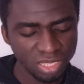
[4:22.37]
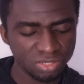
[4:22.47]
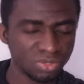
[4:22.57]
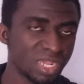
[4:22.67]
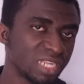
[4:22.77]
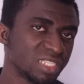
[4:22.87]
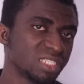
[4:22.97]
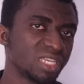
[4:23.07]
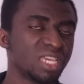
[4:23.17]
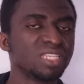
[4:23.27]
So that is the
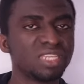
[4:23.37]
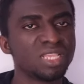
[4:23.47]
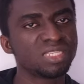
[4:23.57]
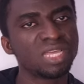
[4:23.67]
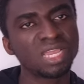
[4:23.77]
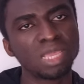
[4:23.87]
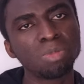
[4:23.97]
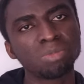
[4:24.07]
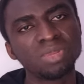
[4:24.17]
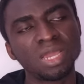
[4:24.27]
second change that came
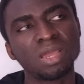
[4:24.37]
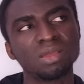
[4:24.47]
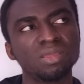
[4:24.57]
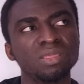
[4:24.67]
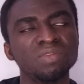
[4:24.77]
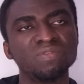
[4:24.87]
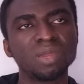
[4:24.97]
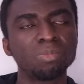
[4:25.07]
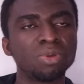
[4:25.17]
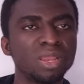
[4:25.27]
up, that if
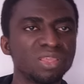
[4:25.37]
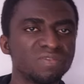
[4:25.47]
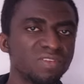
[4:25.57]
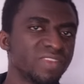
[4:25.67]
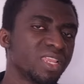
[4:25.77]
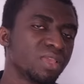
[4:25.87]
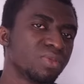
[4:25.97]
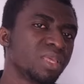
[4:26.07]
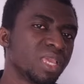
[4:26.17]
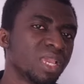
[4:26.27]
apparently you live in
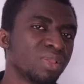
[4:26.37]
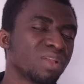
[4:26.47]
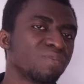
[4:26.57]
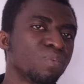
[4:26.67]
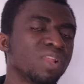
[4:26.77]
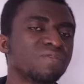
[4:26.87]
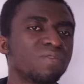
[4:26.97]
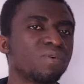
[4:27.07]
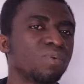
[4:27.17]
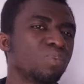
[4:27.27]
the UK and you have worked
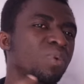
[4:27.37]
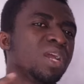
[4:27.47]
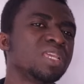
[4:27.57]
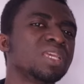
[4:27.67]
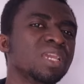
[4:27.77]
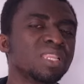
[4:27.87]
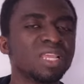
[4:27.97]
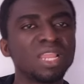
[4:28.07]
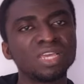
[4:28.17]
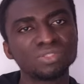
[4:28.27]
for 1 year in the
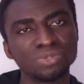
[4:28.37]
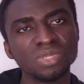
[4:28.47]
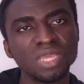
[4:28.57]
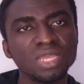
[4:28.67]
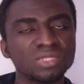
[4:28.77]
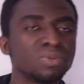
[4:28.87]
last 2 years,